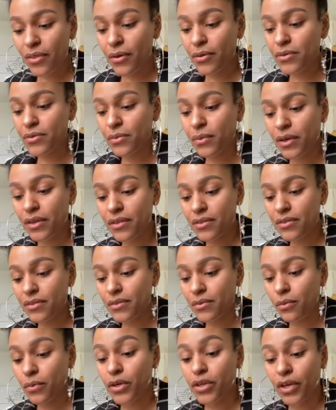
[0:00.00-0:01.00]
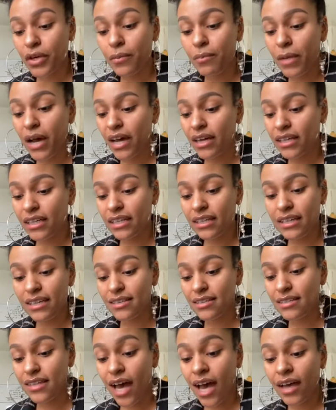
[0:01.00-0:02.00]
Those words were, "Your body
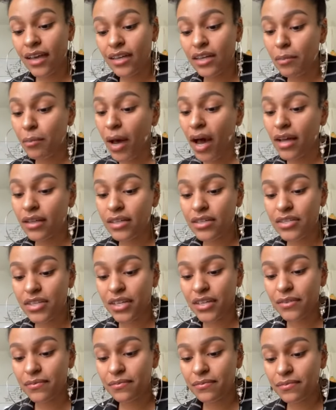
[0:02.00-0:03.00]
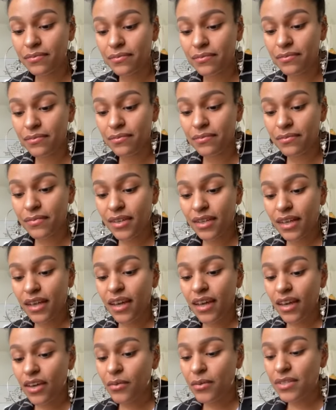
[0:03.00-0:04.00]
is not an apology."
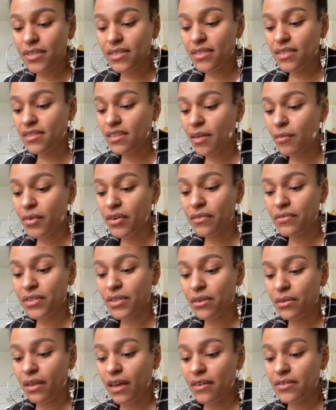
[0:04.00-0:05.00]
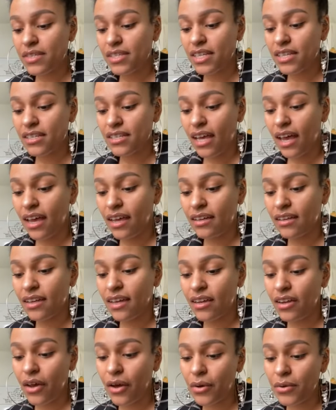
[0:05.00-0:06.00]
It was the summer of 2010
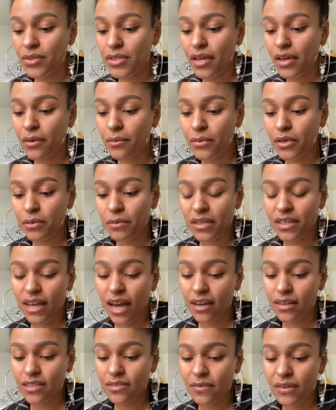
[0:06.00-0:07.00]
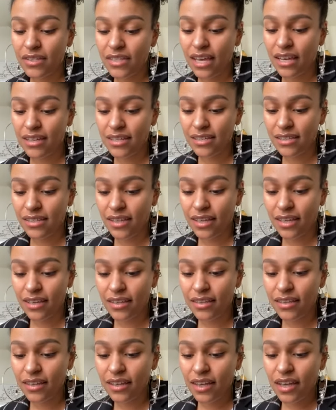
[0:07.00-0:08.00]
in a hotel room in Knoxville,
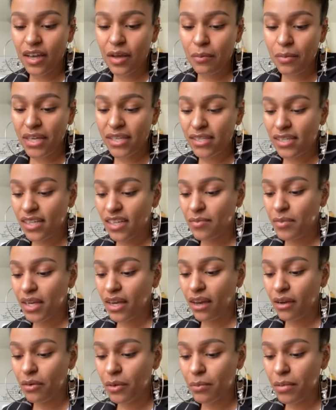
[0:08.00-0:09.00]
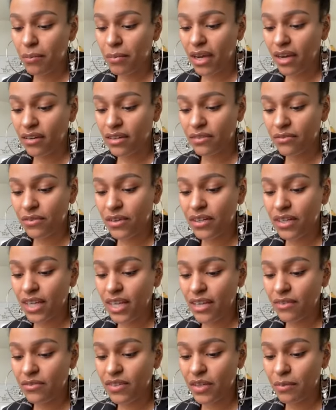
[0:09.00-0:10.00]
Tennessee. My team and I were preparing for an
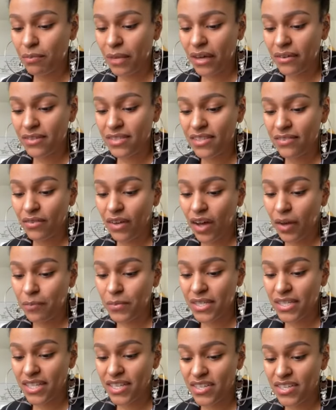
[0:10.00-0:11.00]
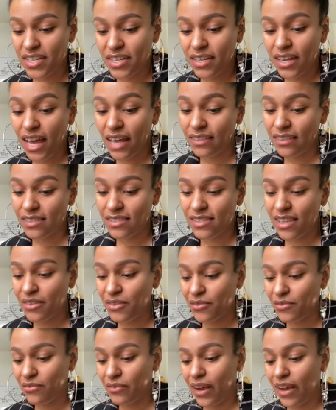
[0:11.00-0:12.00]
evening bouts of competition at the
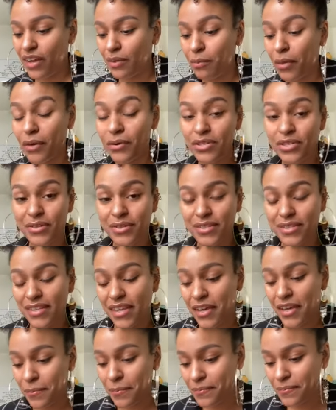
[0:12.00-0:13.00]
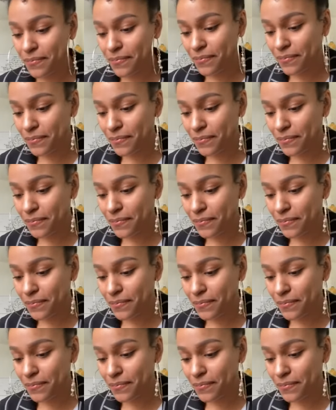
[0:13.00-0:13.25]
Southern Fry Poetry Slam.